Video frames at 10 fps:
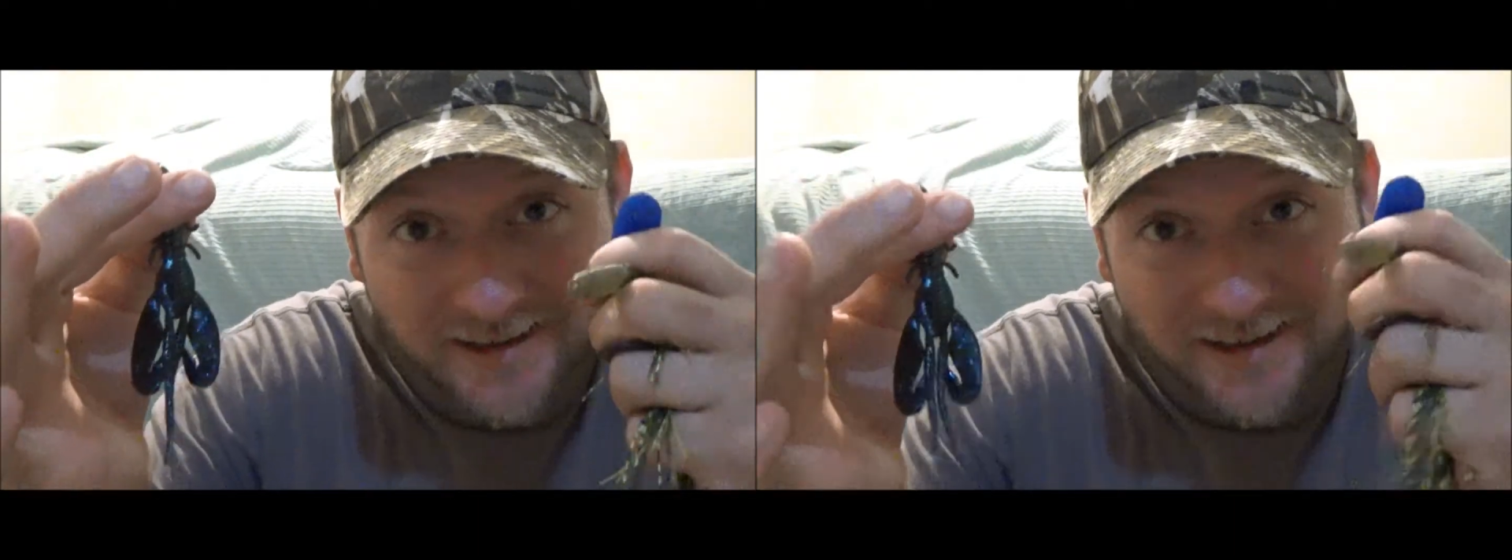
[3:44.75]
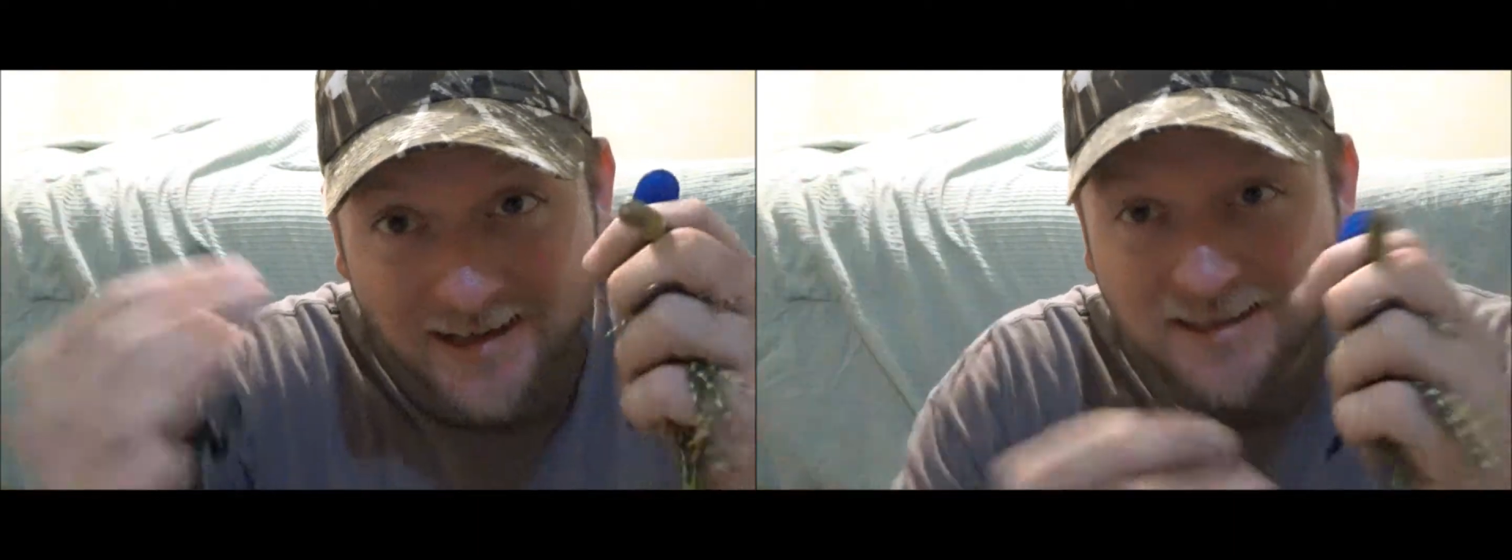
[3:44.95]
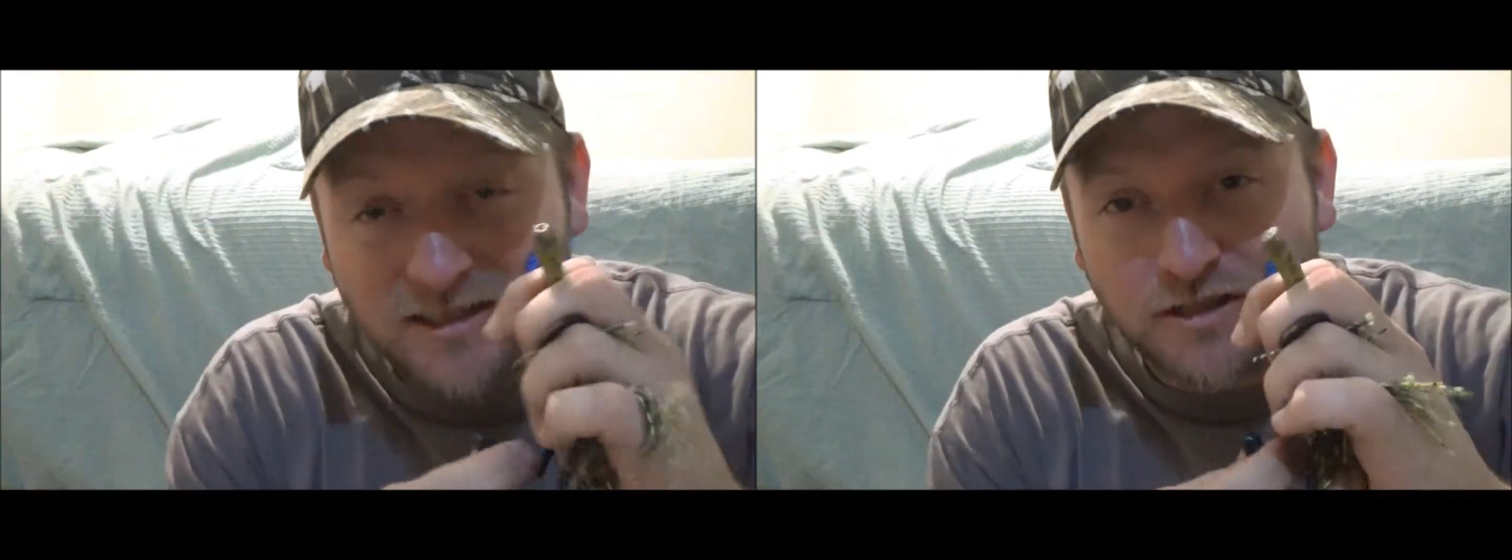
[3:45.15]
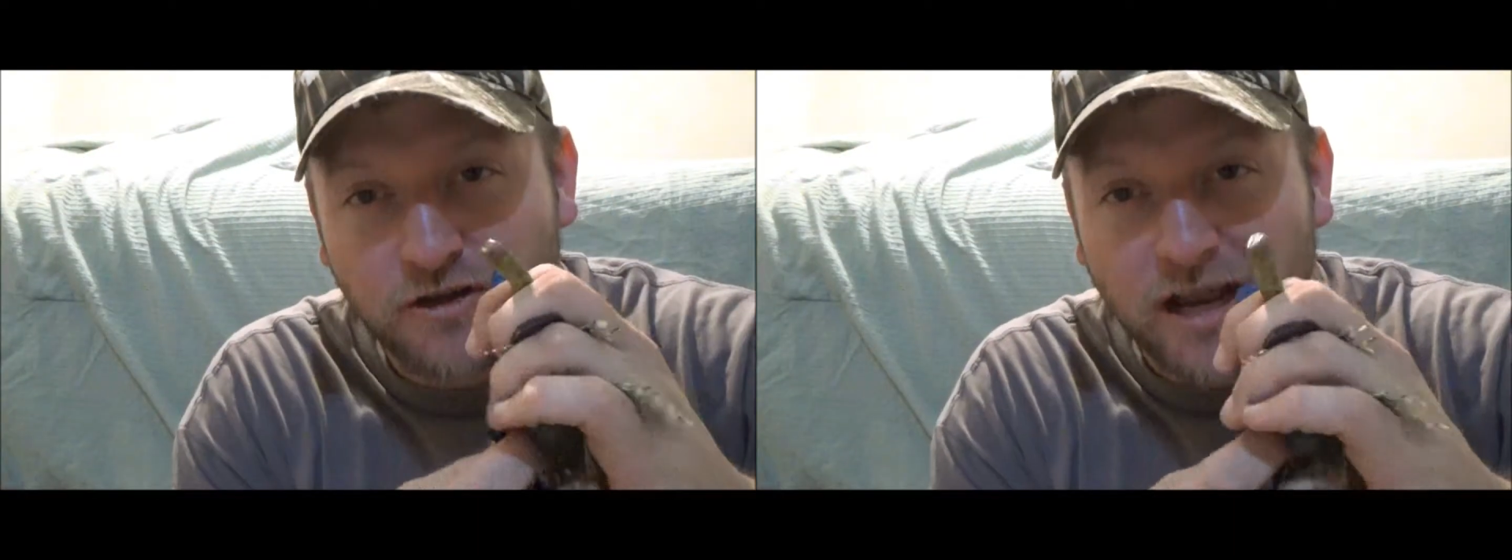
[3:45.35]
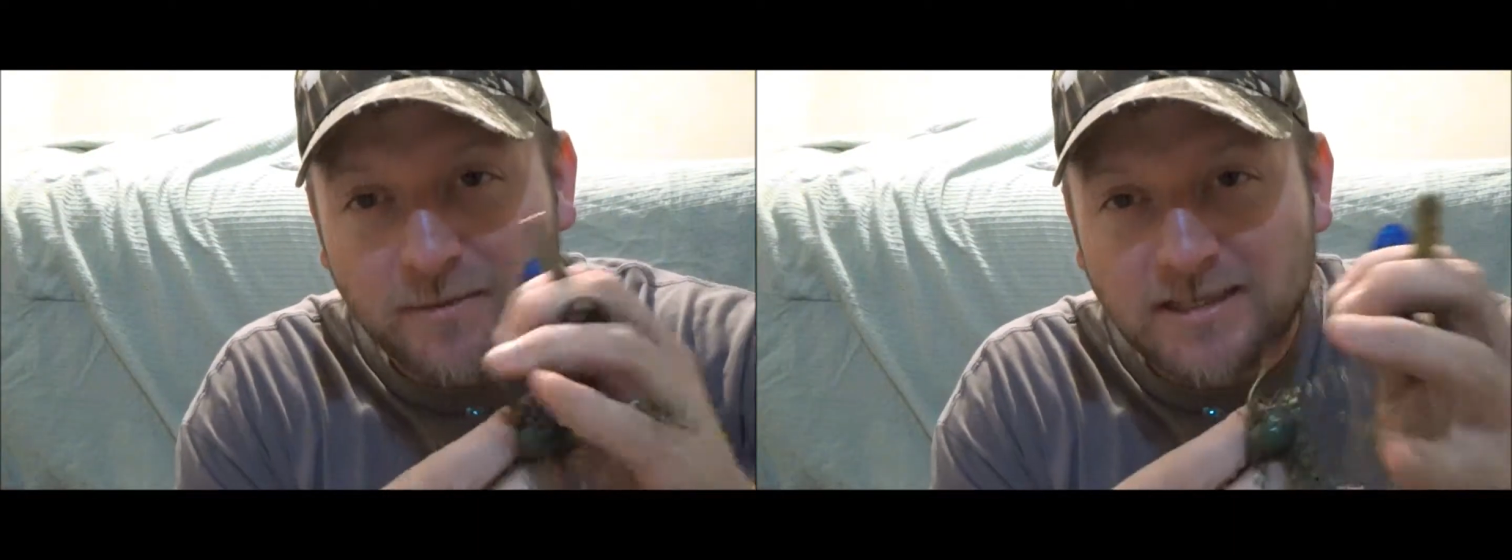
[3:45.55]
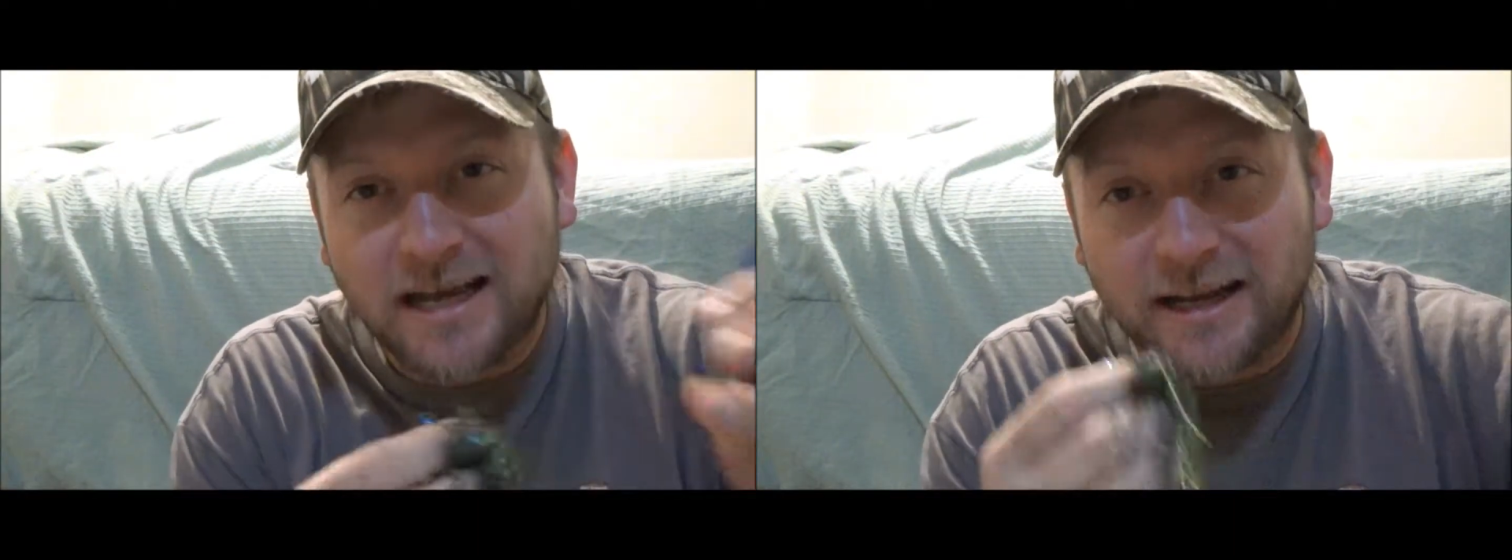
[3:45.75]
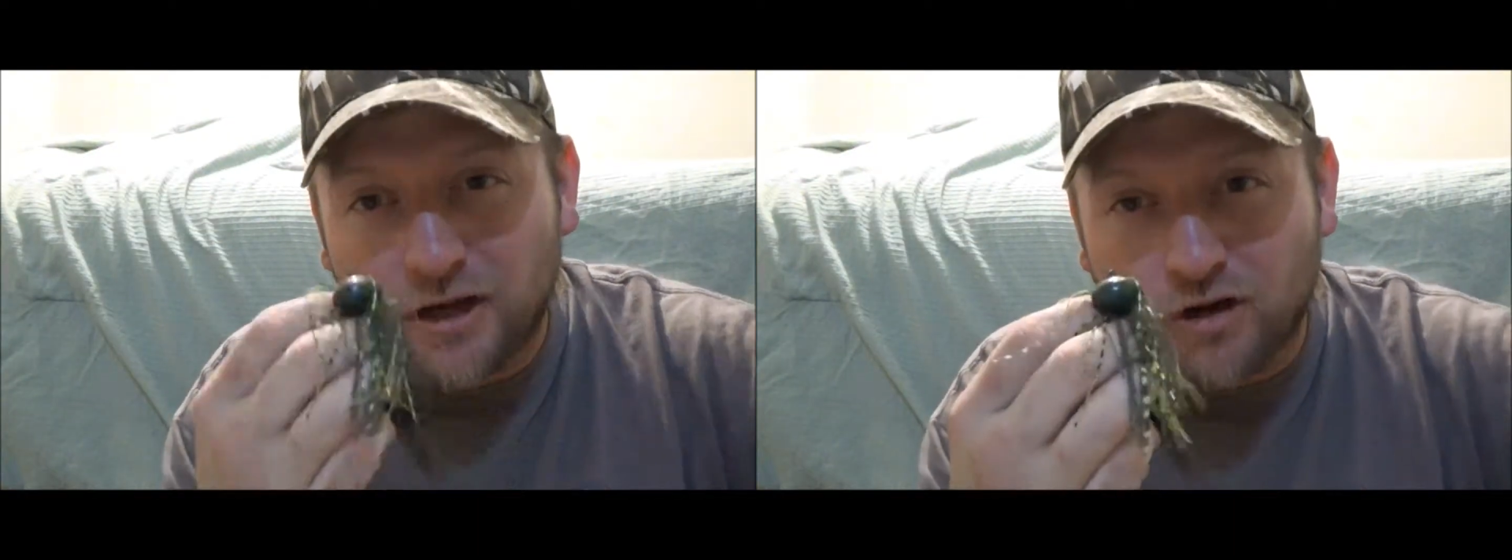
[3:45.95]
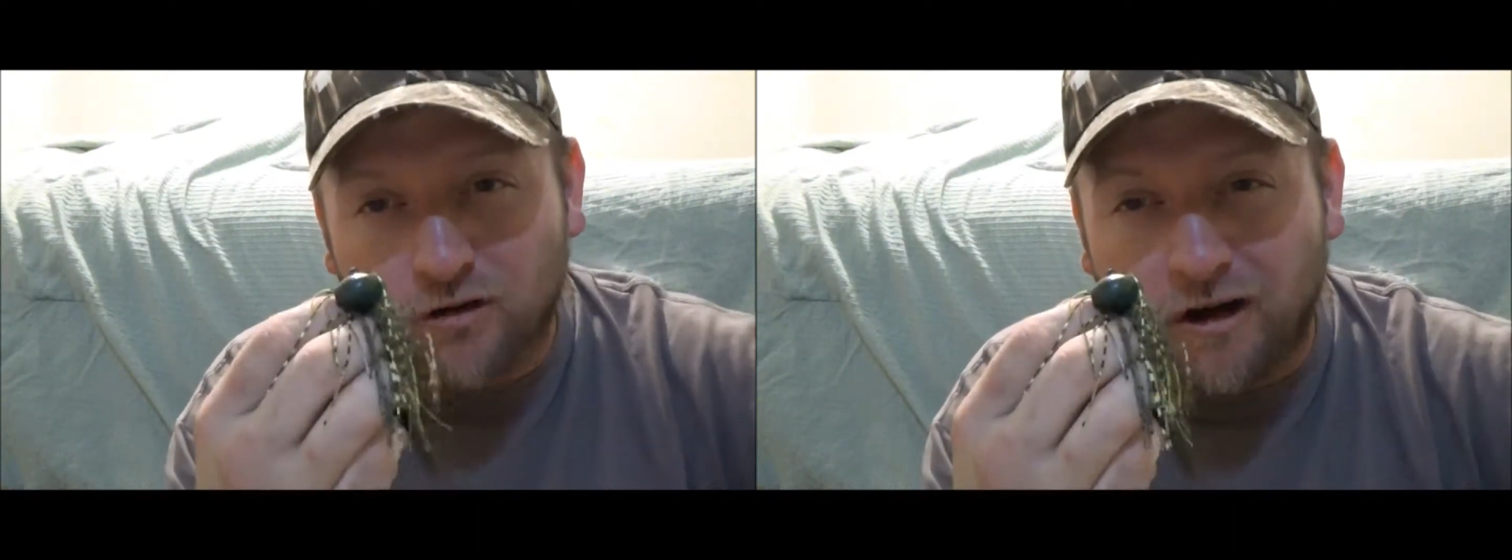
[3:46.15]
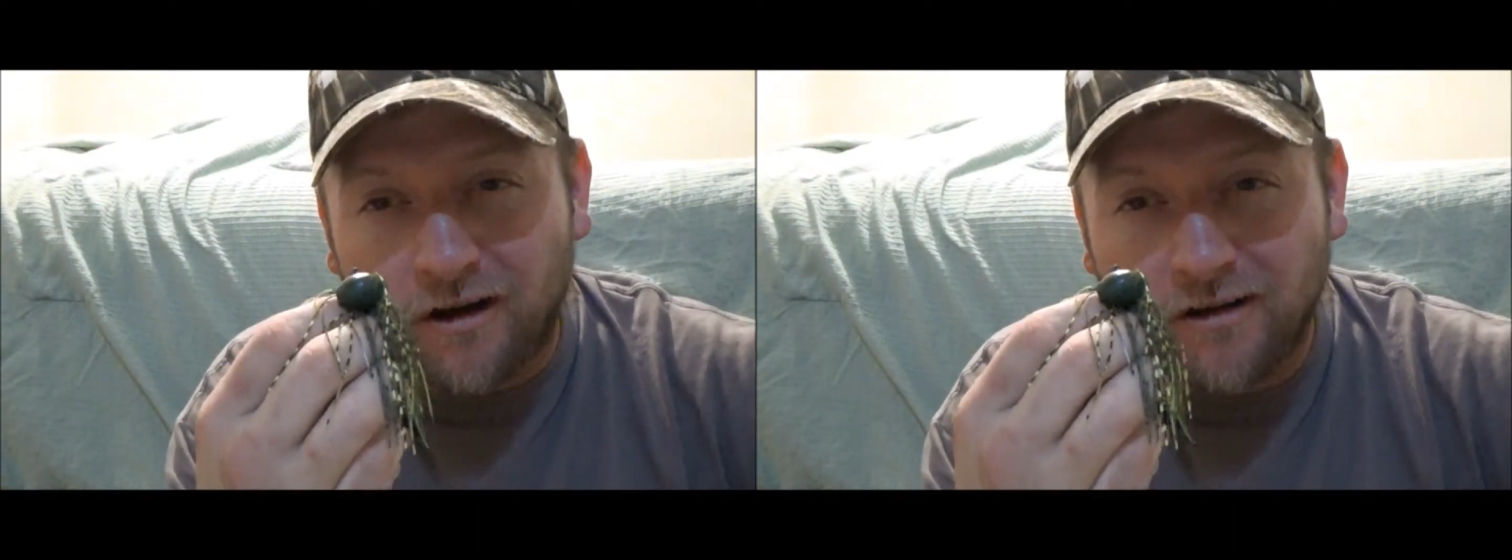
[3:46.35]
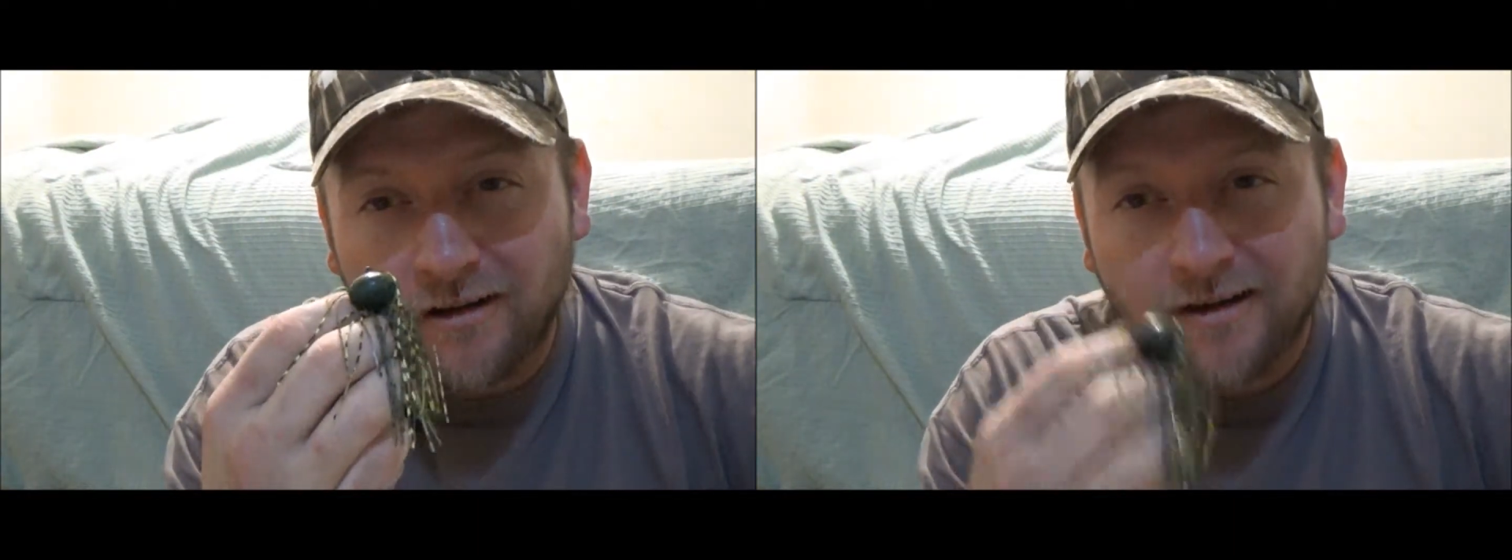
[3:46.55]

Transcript: Because you're imitating a craw,